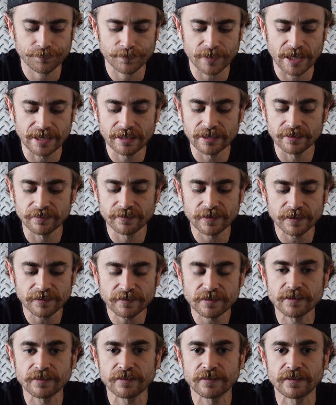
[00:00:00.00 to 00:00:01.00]
And
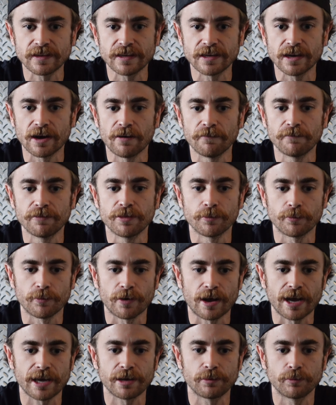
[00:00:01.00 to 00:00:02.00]
consistency of the
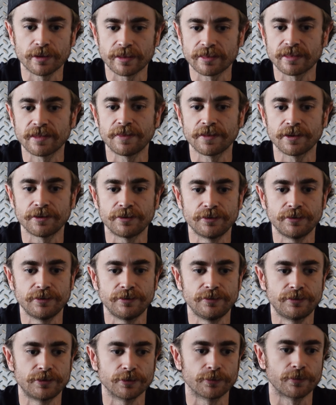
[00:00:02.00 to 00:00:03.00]
ride within the
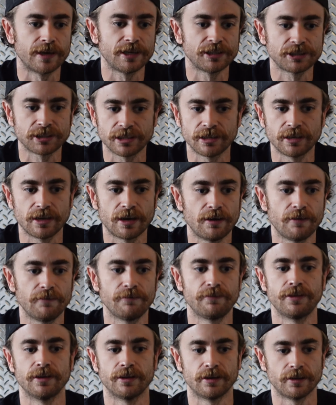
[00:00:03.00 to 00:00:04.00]
duration
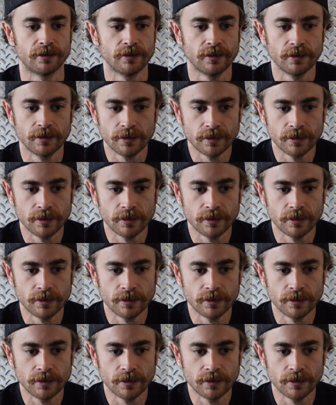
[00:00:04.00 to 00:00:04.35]
of the